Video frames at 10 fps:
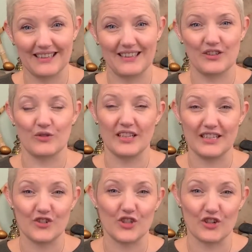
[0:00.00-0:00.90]
So this
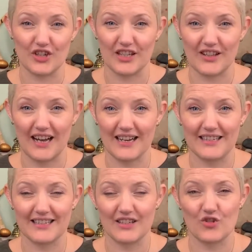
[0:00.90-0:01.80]
introduction
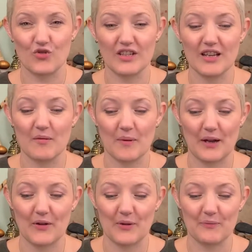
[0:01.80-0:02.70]
class is really
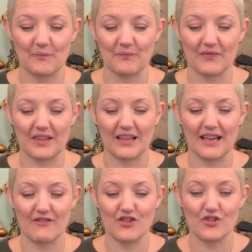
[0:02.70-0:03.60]
about
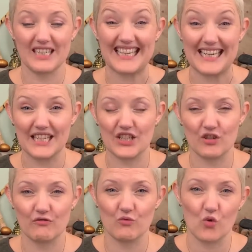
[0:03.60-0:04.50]
giving you a taste
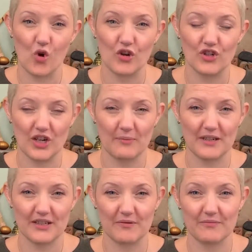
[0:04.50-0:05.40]
of what
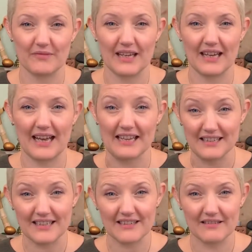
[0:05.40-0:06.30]
shamanism
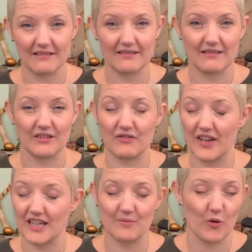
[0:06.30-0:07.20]
is. It's a
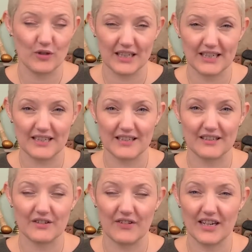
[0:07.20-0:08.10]
very small taste.
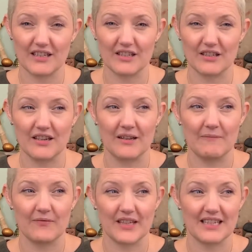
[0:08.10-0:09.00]

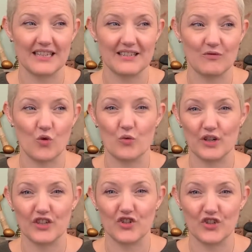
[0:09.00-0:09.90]
This isn't what we're
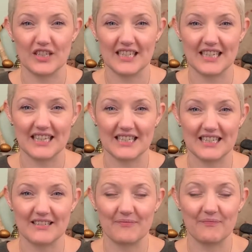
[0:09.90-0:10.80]
going to do today. Isn't